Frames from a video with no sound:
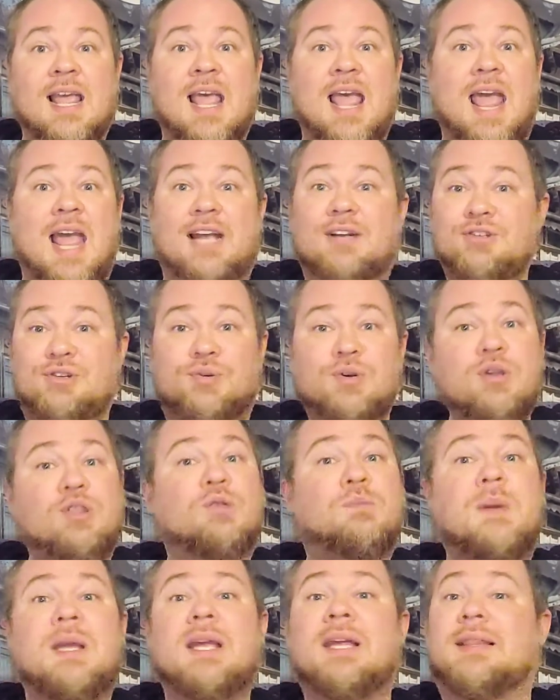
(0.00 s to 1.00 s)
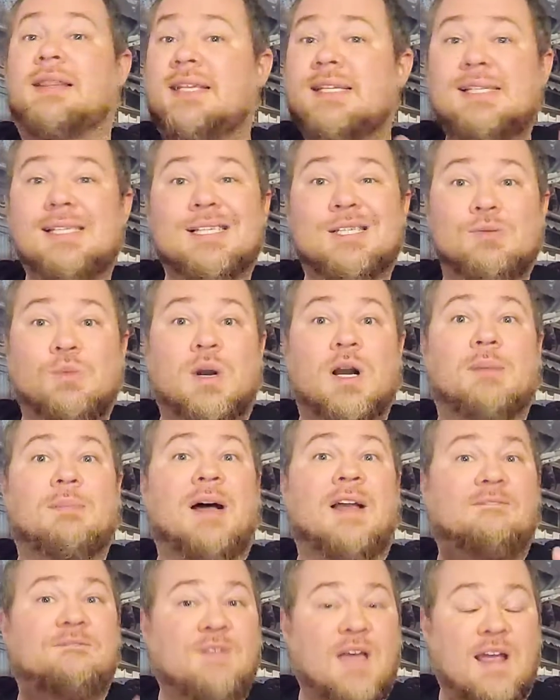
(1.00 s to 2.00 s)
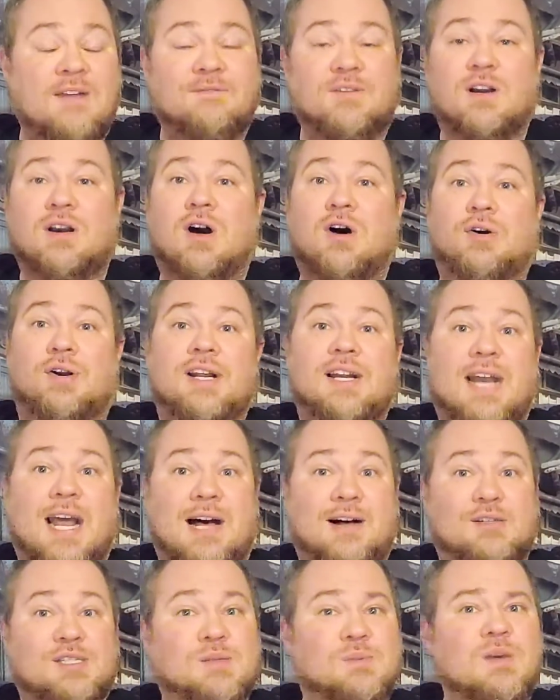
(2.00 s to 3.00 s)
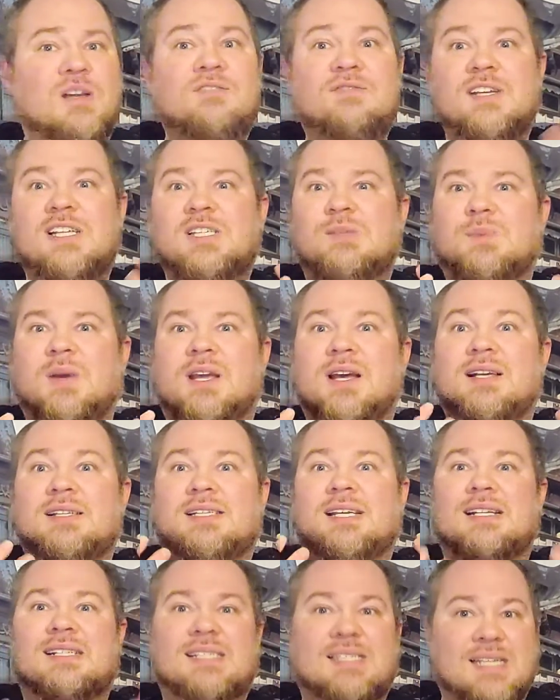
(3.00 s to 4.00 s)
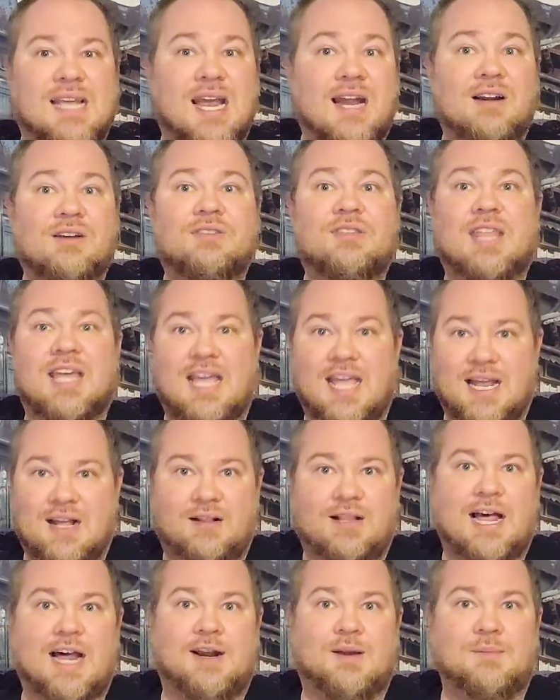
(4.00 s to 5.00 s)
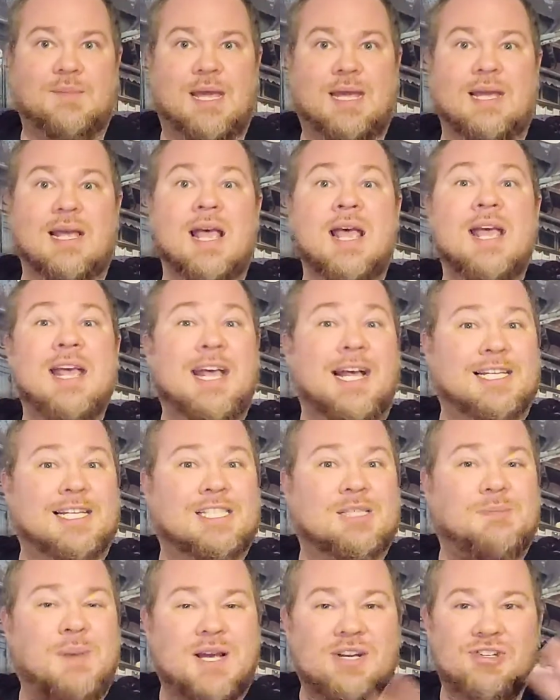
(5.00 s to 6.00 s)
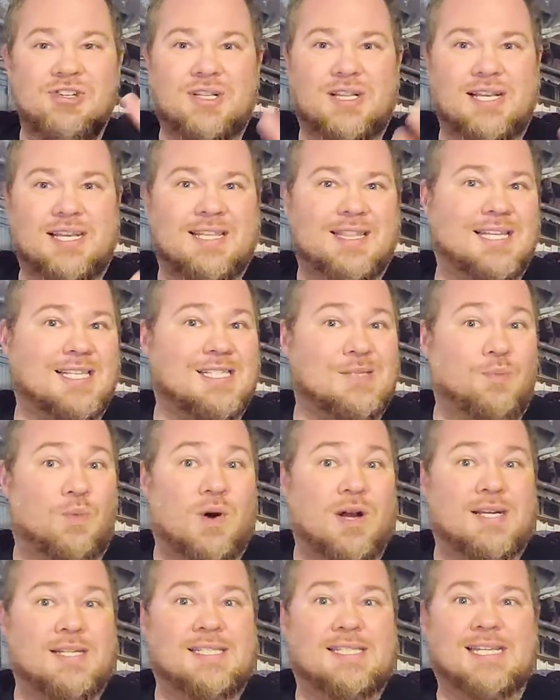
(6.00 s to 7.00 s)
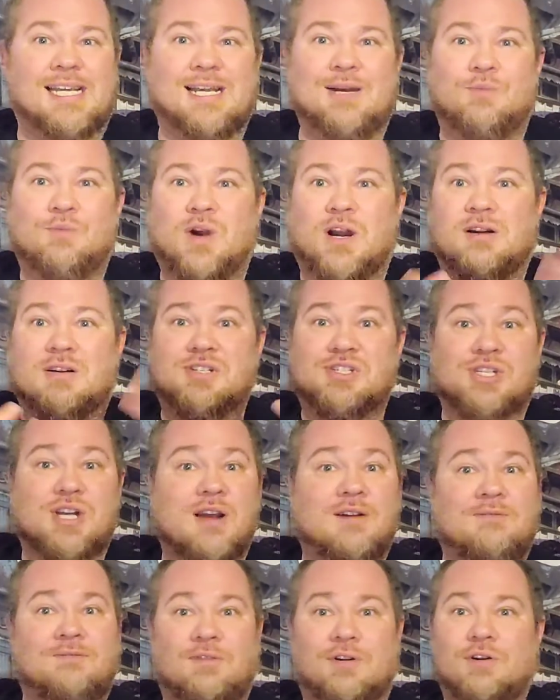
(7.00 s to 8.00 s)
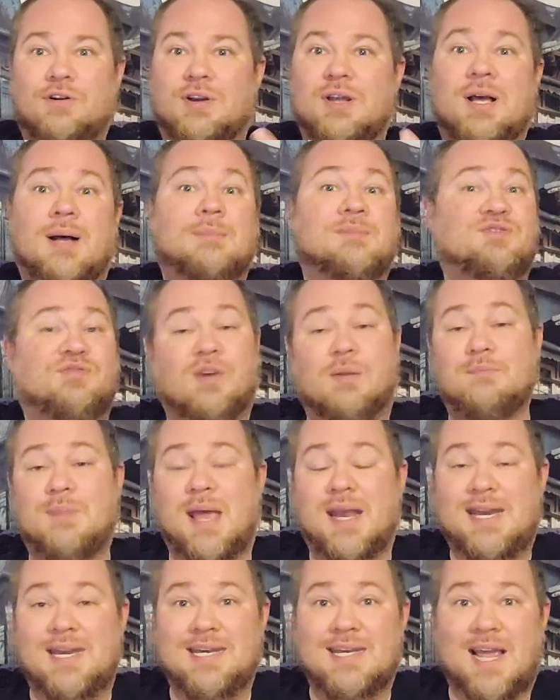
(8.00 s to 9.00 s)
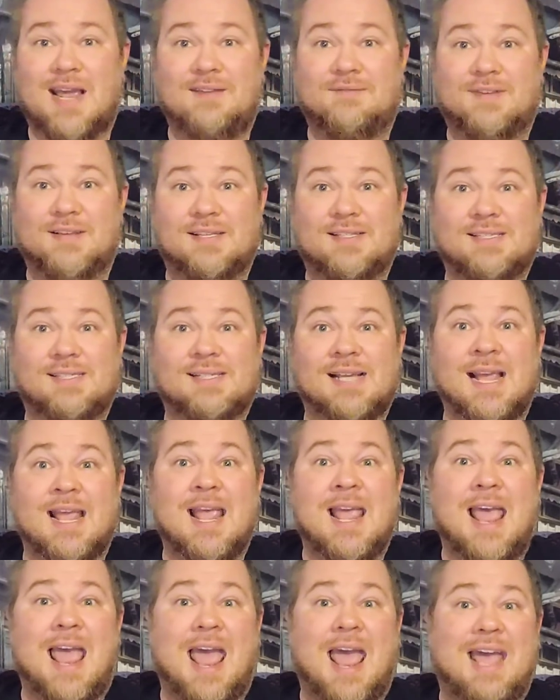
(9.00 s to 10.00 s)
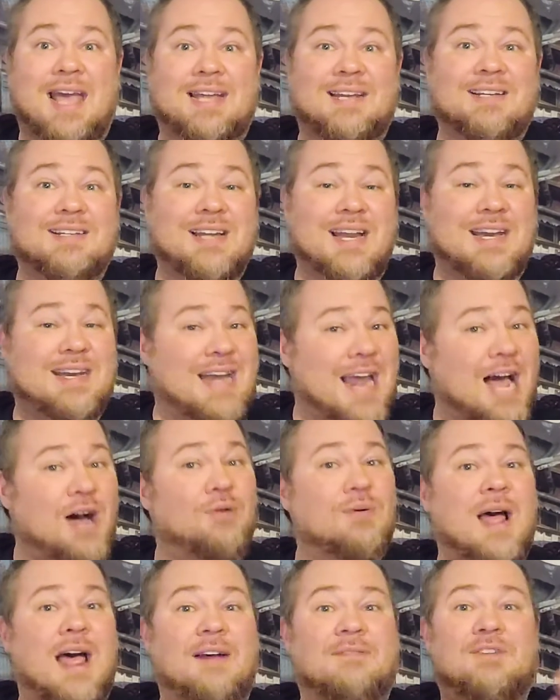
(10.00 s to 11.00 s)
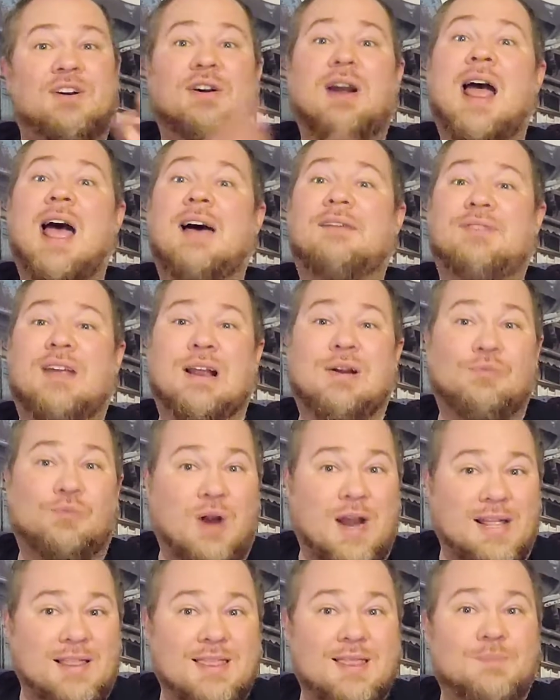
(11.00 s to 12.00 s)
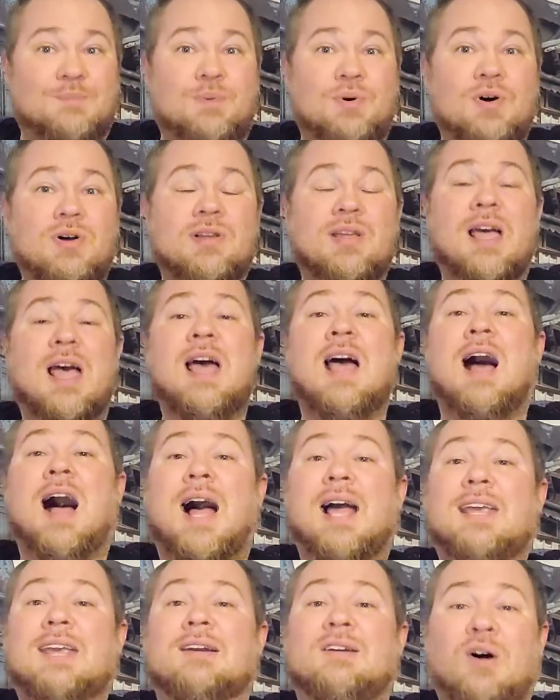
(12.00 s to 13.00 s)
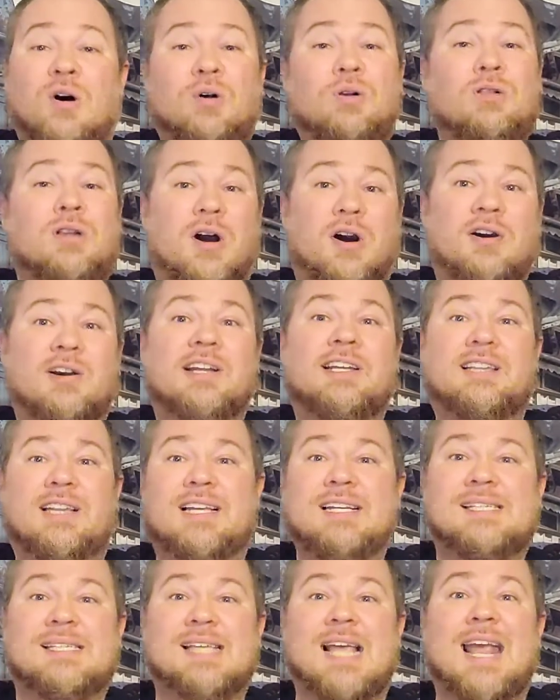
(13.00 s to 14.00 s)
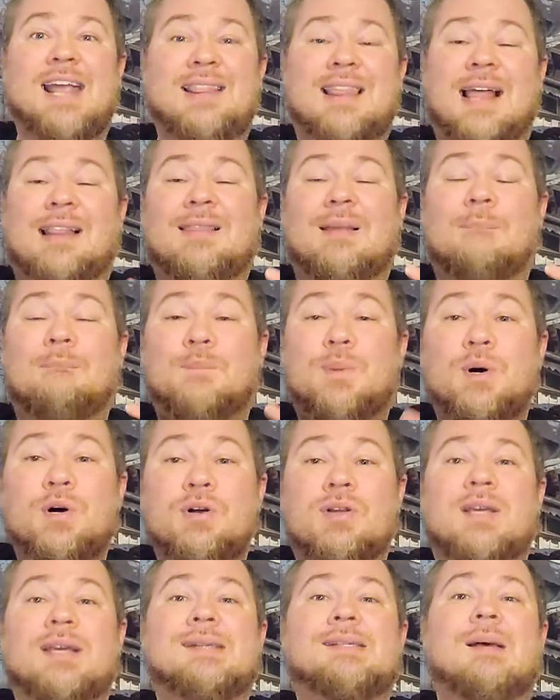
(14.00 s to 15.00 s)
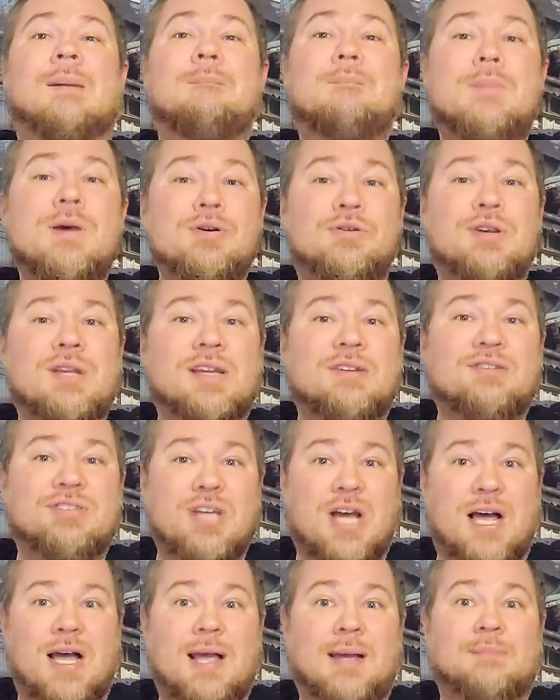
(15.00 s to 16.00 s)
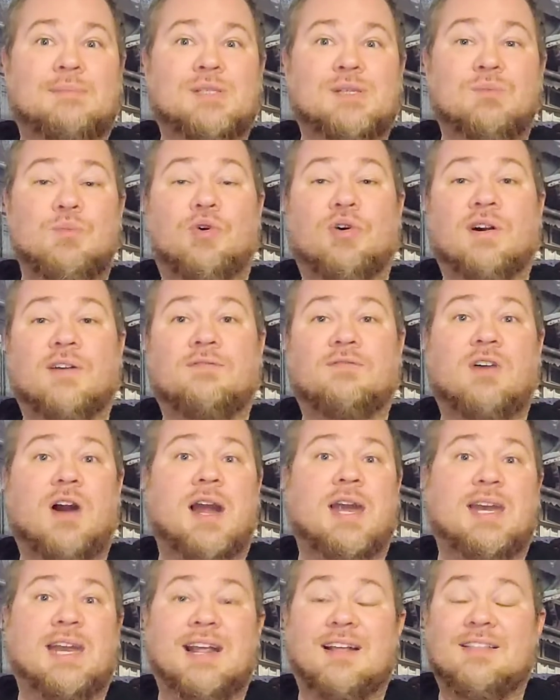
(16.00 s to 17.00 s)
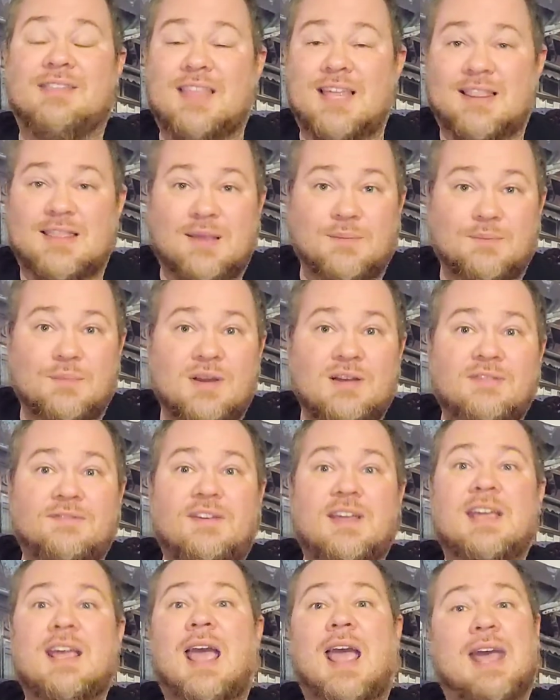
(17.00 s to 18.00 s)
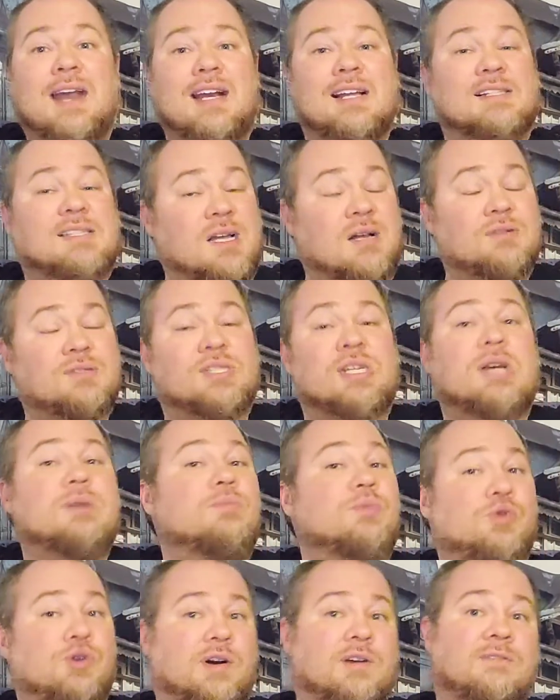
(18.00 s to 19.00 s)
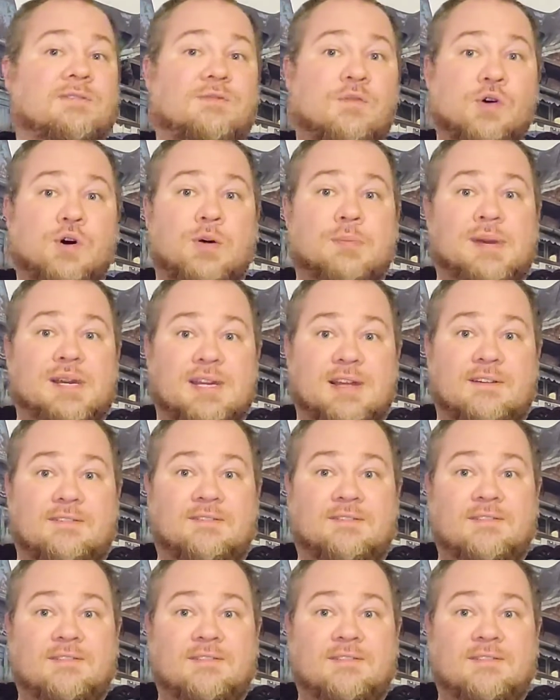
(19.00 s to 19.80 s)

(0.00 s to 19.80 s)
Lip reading: And truth be it, this is one of my favorite haunted house movies because it scared the hell out of me. Especially this one scene where a chauffeur comes for Betty Davis. And now, after having read the book, I can wholeheartedly say that the book is a million times more frightening than the movie, and it's also more informative.